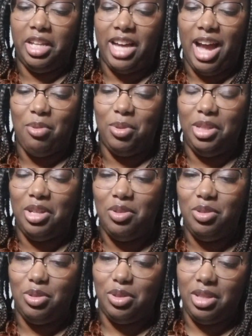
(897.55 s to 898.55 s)
Like, I really
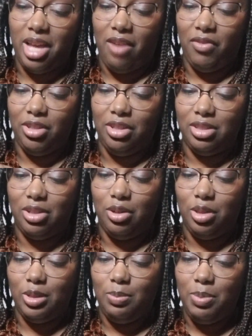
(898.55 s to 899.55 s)
don't usually have onions that are
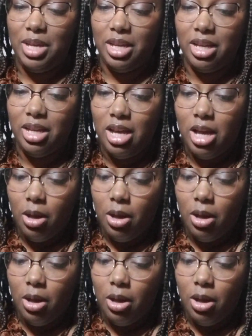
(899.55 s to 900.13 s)
this big,